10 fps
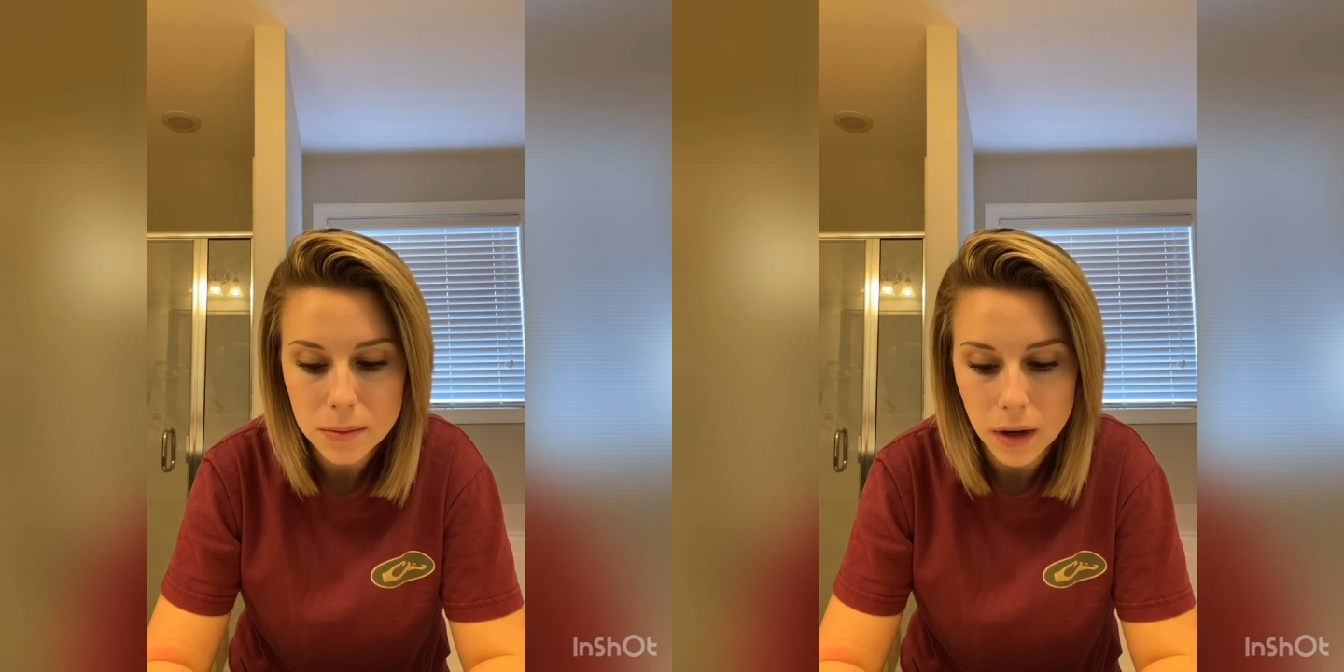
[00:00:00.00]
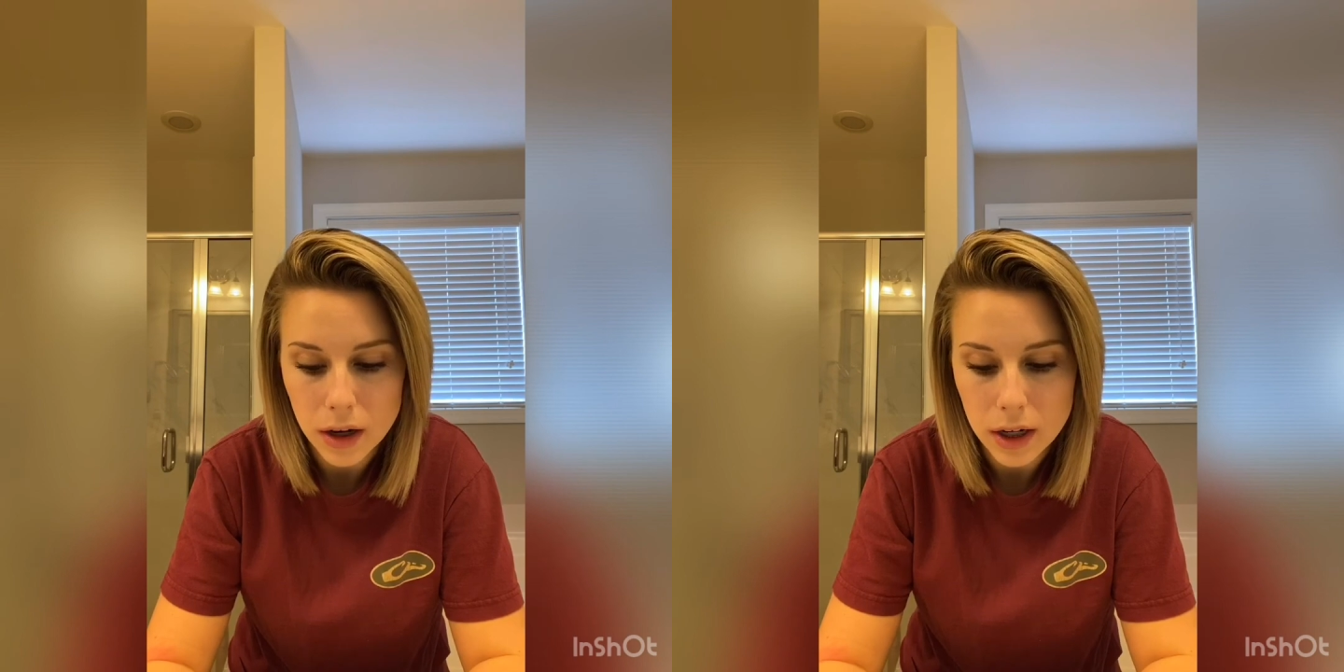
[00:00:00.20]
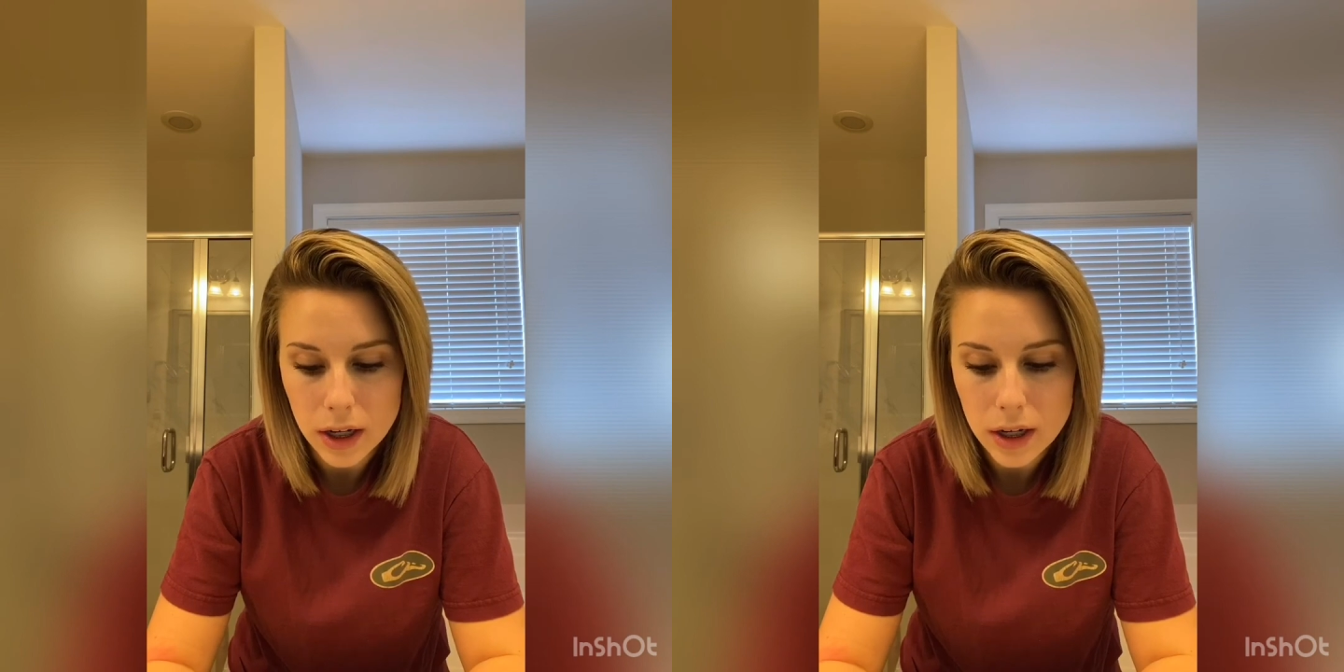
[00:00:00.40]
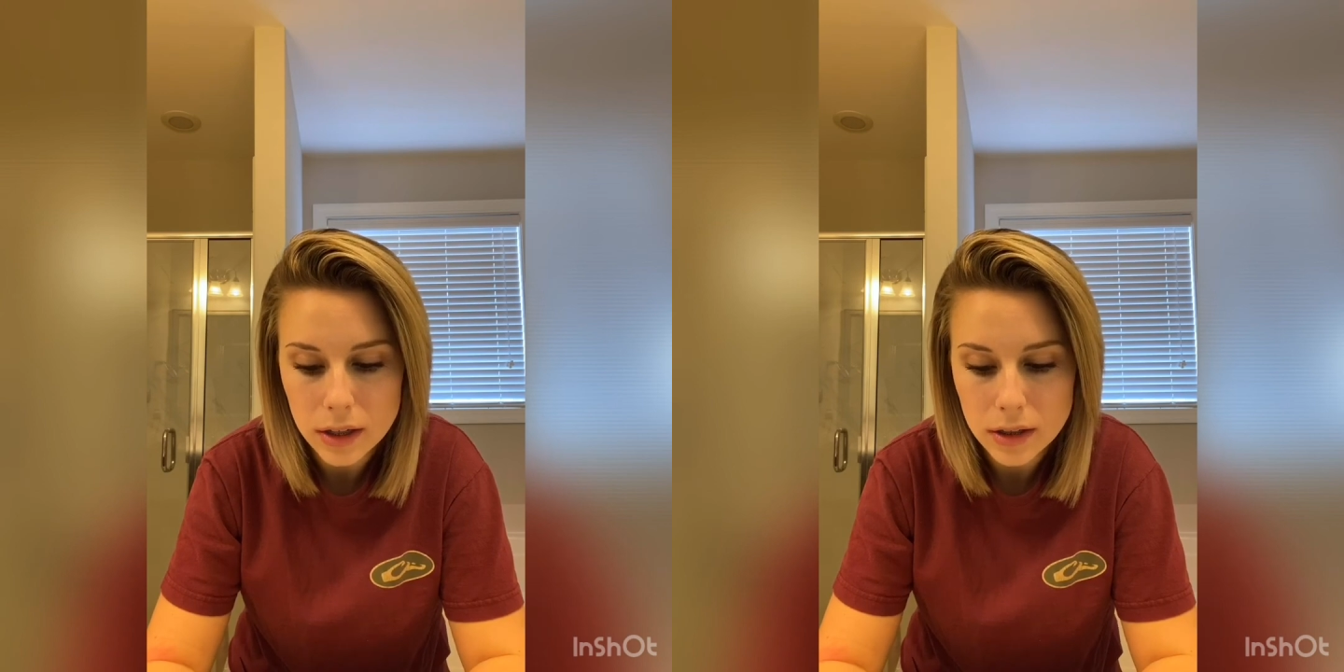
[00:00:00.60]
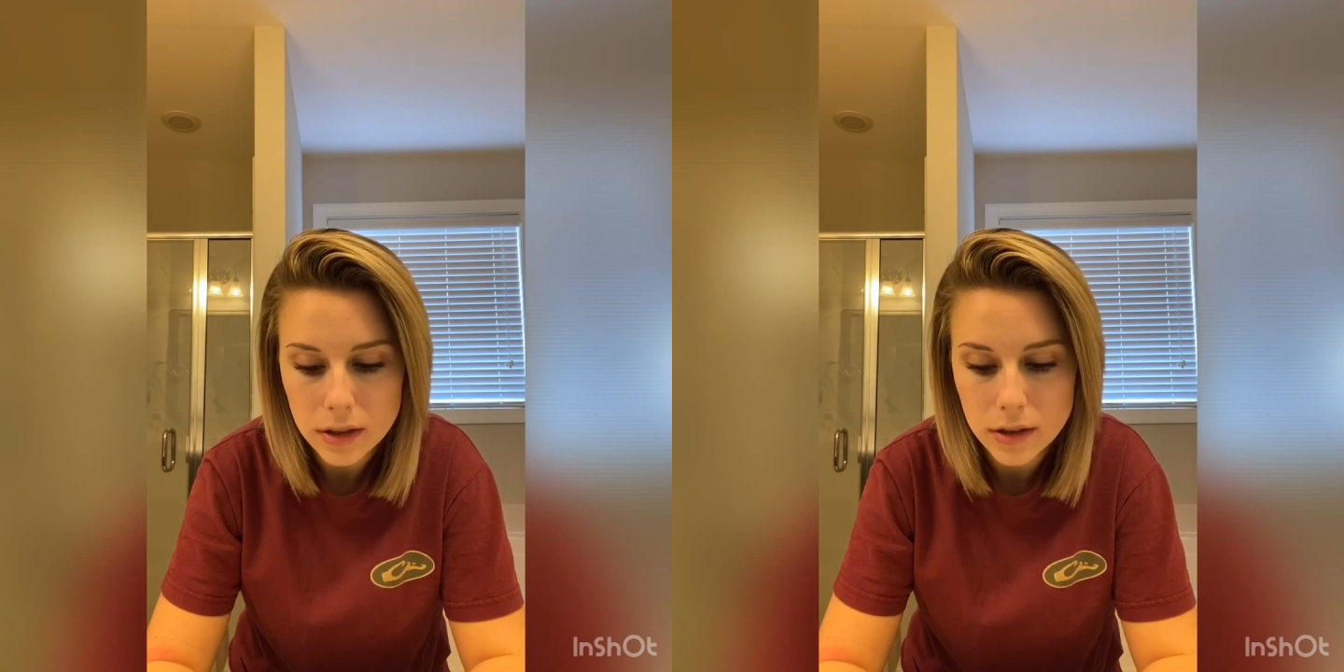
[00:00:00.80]
party.
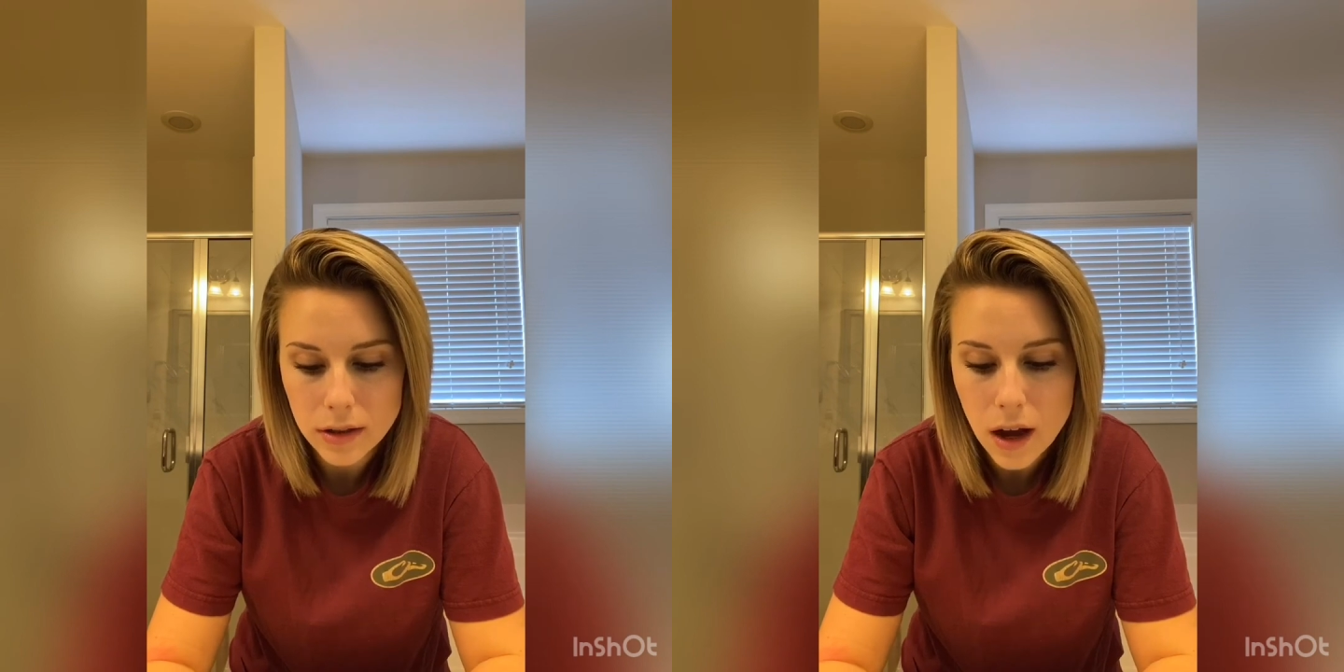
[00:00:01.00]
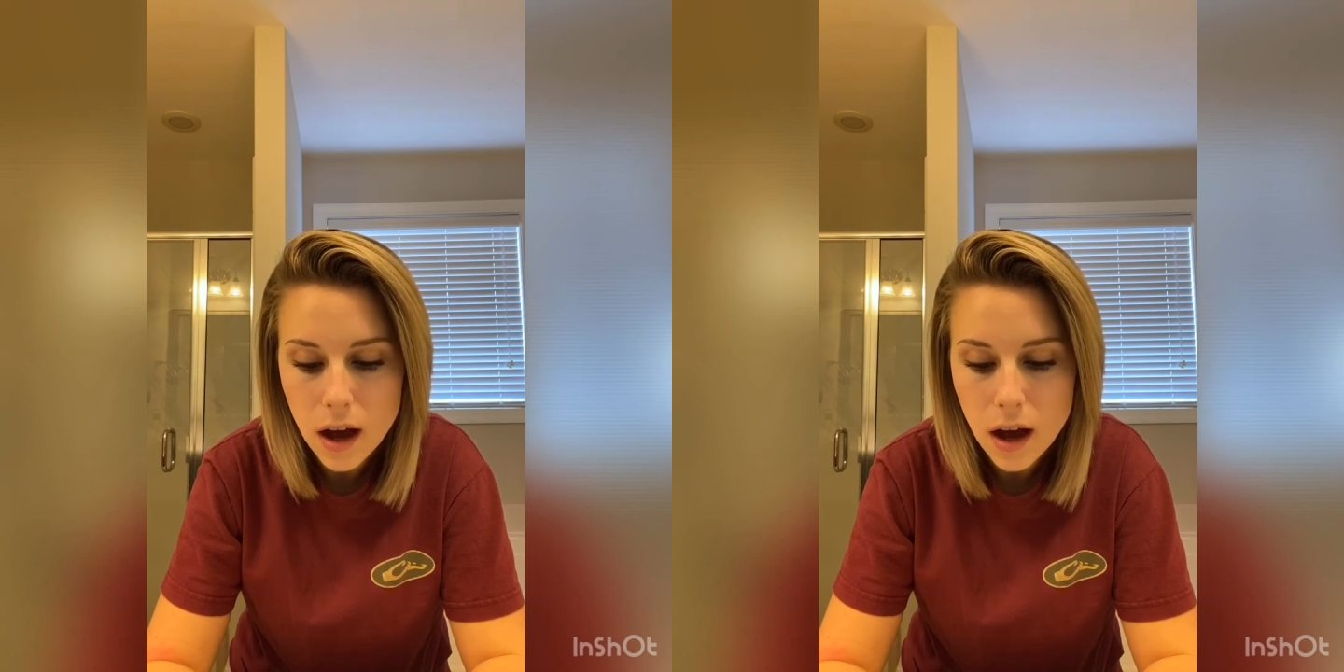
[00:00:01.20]
So